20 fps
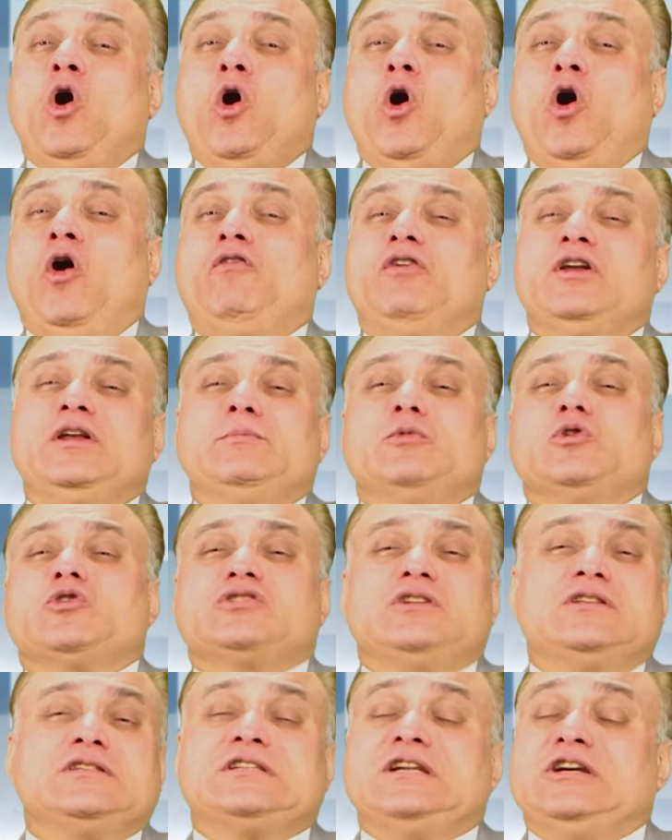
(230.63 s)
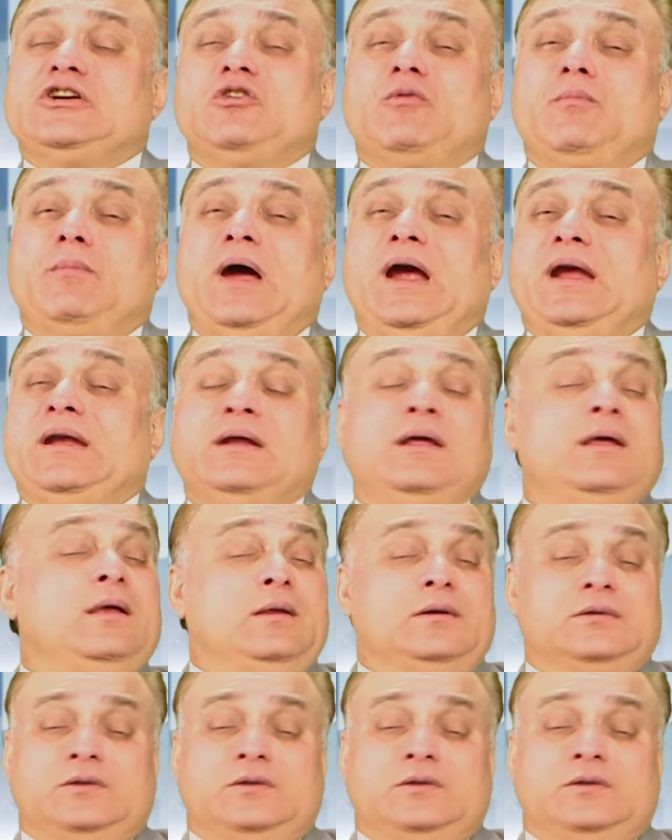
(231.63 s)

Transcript: over emotional state of mind.